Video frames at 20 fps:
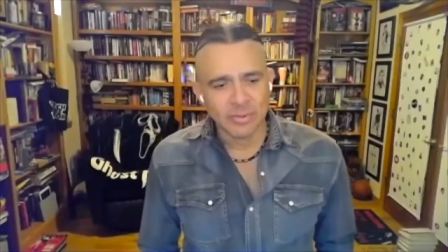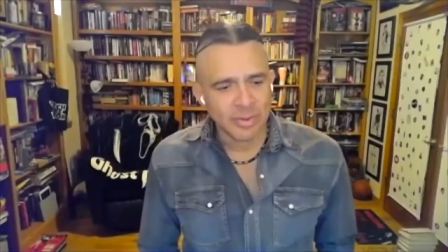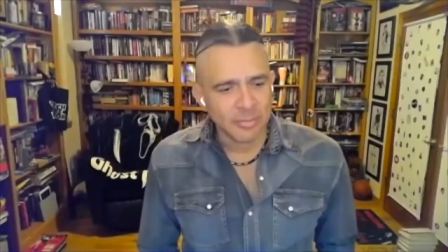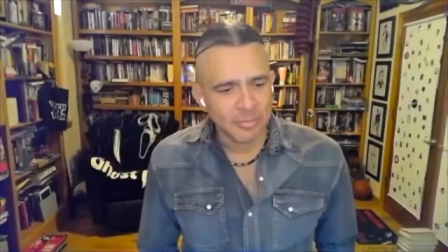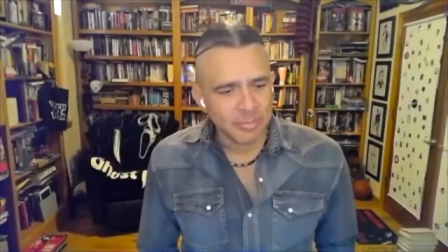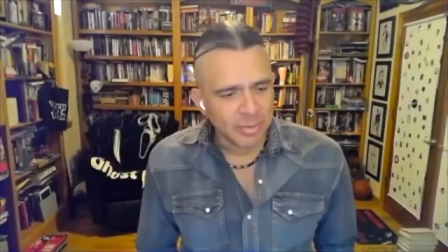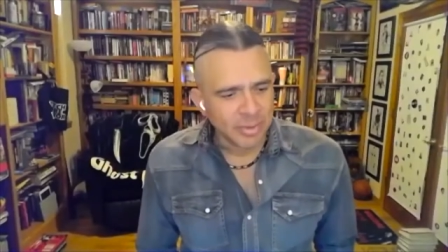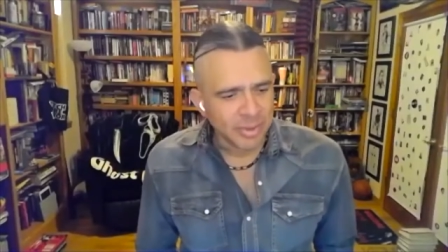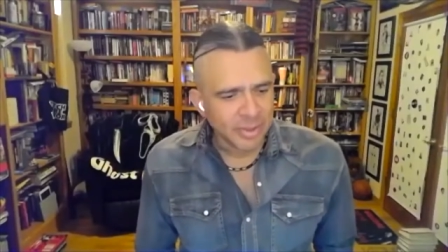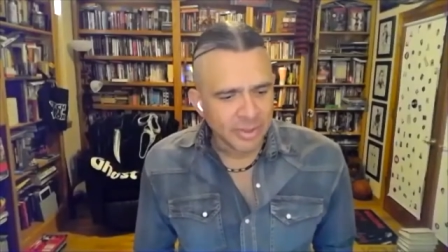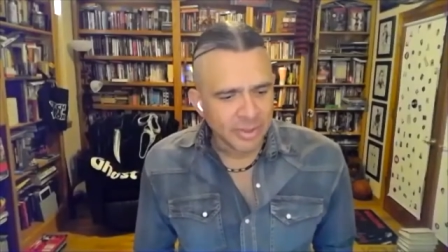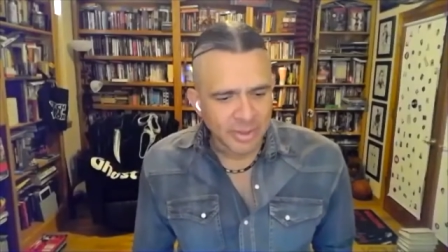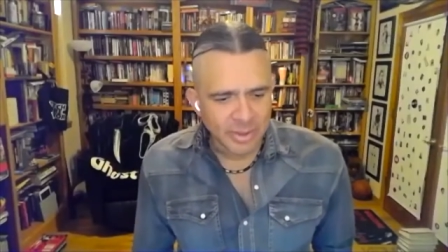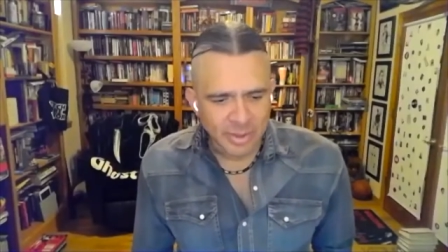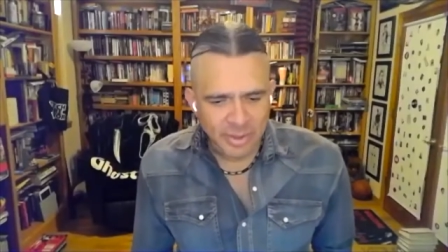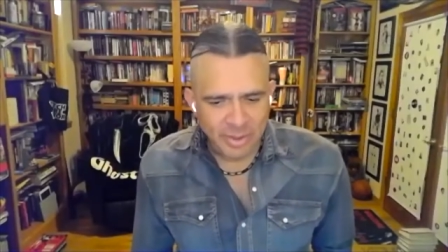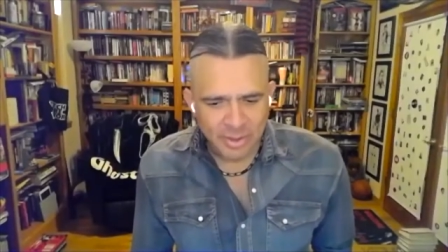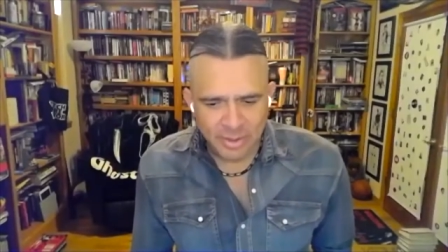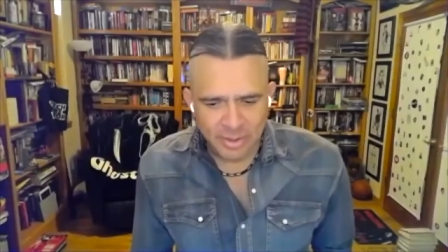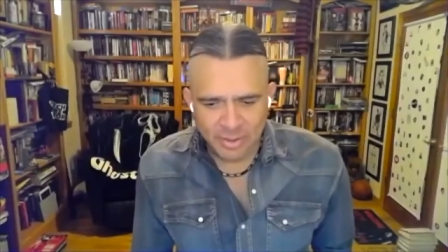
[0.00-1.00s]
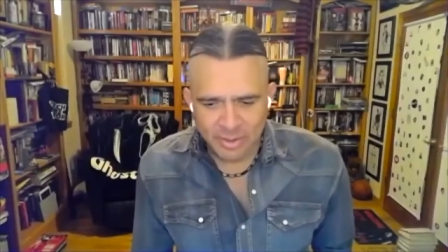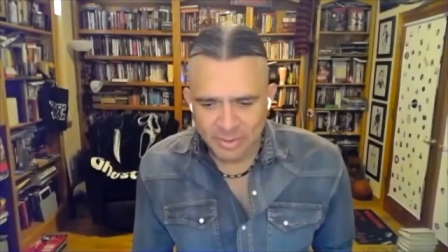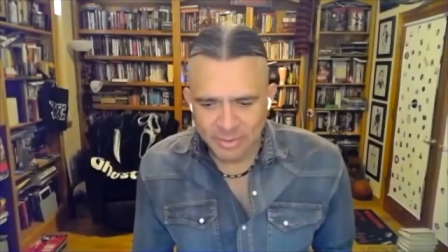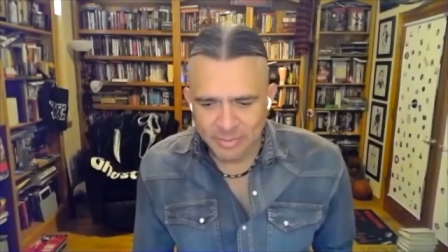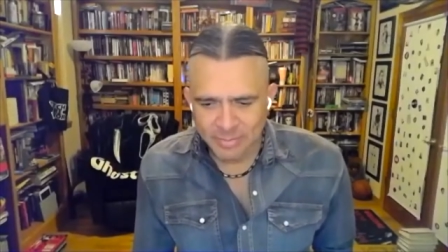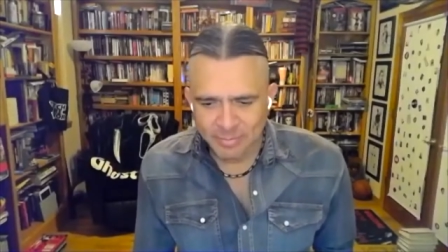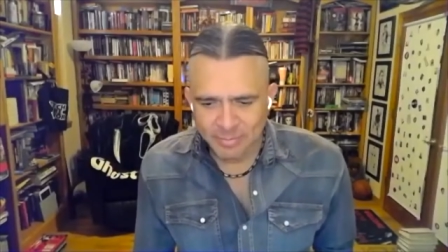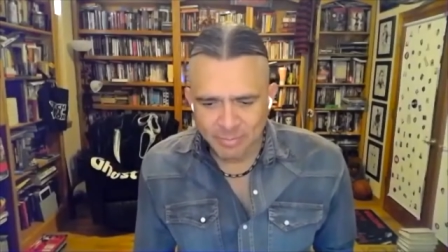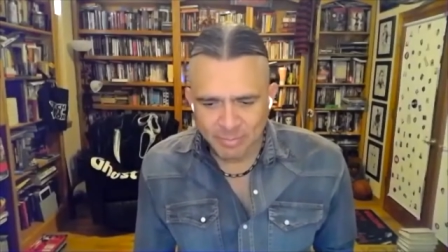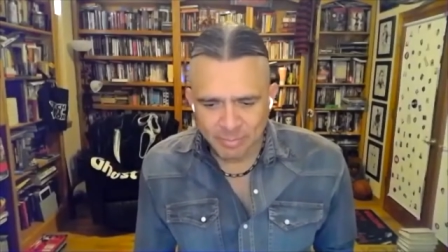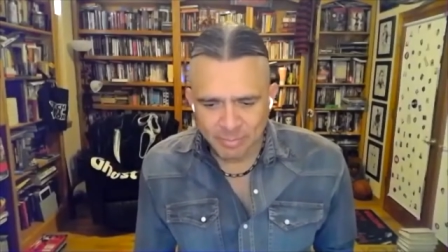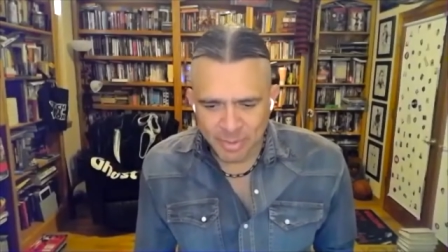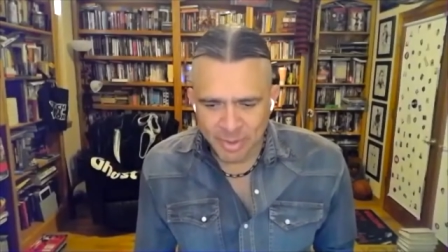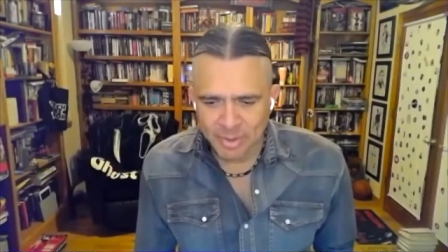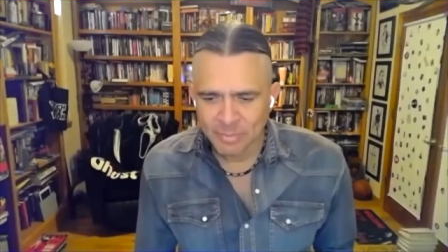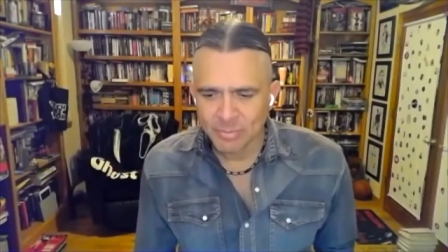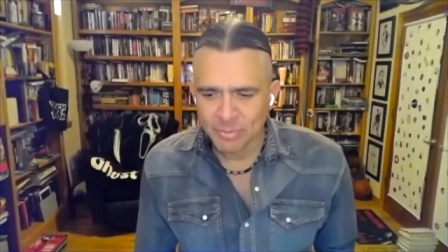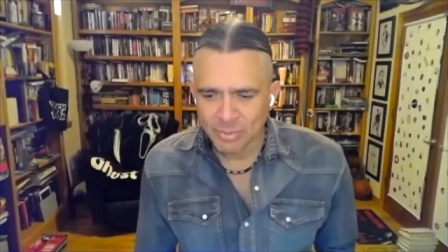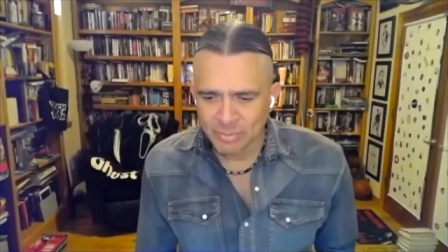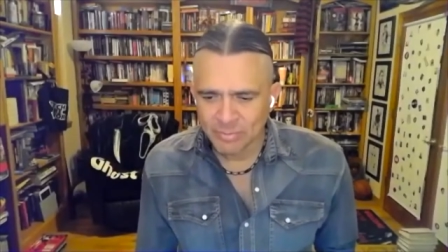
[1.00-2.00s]
completely
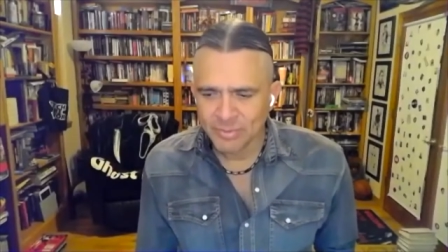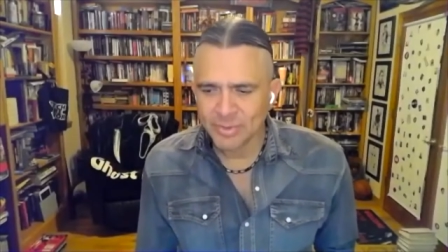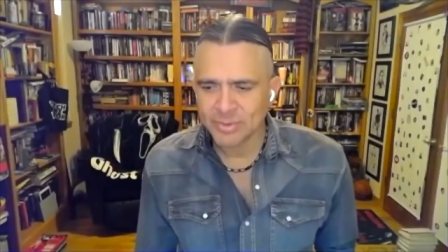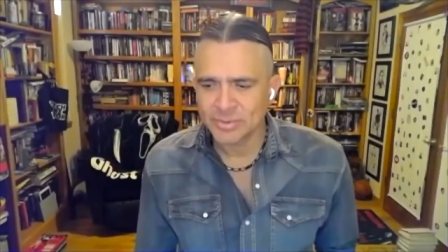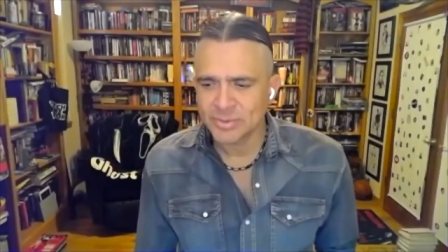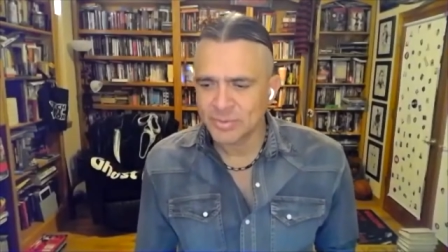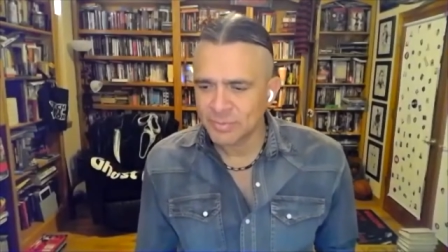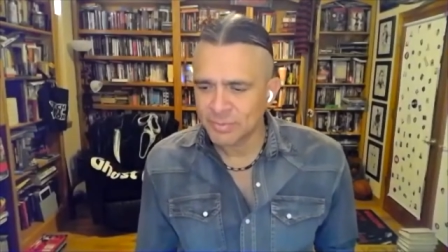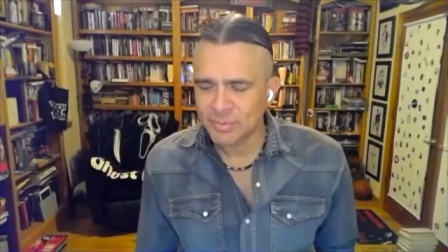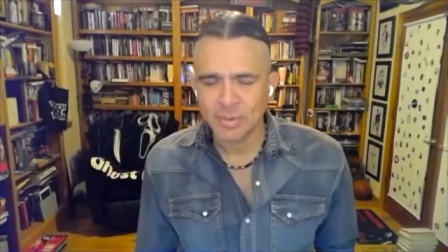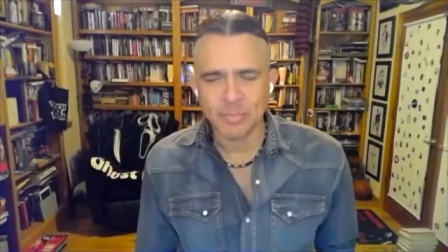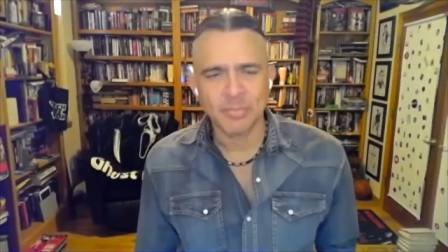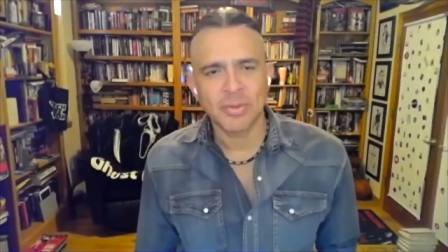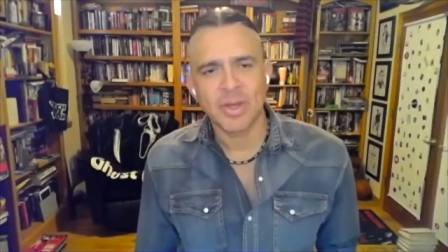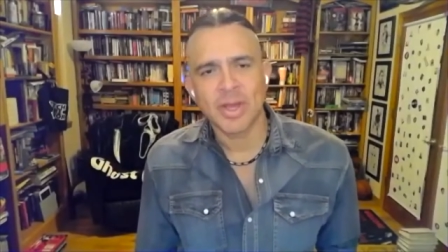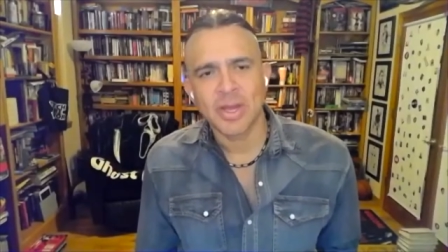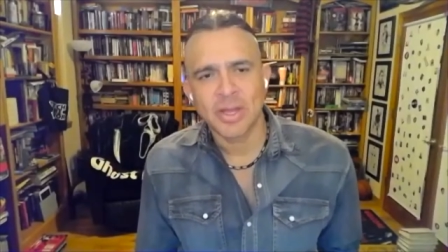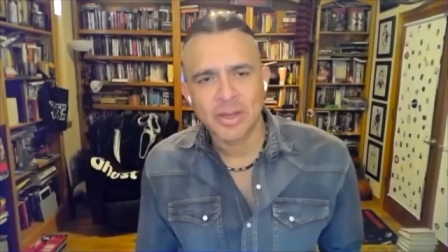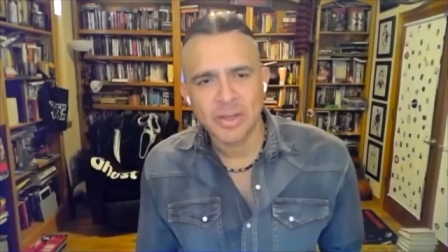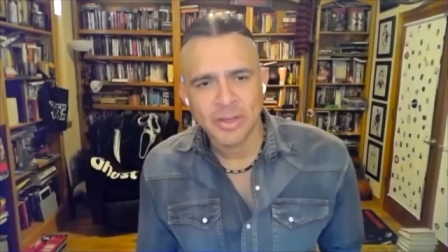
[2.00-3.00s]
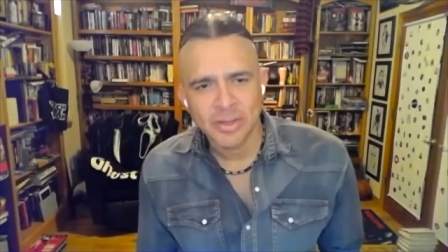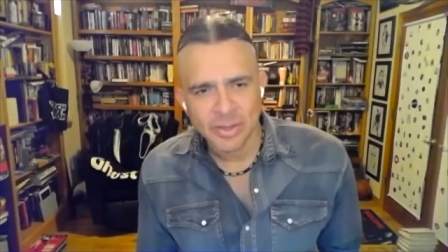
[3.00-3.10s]
metamorphosed from that.